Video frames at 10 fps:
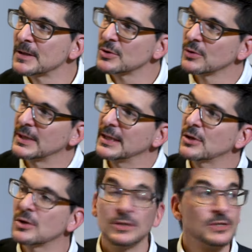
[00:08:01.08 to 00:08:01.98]
So they
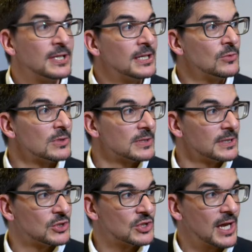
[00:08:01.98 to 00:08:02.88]

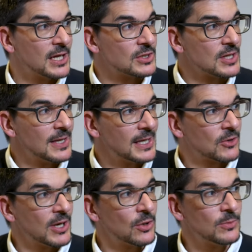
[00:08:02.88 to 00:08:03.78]
continuously change and they
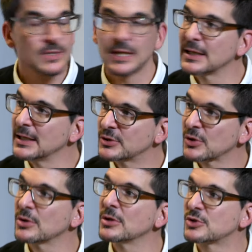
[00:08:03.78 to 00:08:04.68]
create almost like an
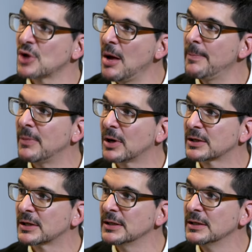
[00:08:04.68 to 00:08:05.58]
internal job
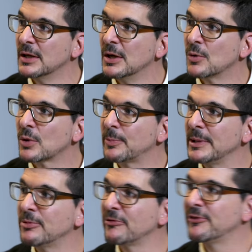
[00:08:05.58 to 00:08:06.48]
market yeah. where
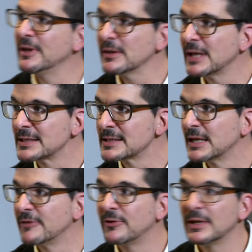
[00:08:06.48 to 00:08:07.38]
people feel that
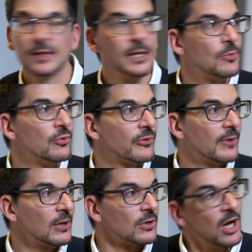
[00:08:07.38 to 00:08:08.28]
safety and they move
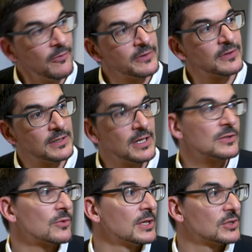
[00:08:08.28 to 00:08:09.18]
around. Obviously, it
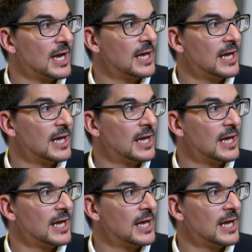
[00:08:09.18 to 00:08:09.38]
does create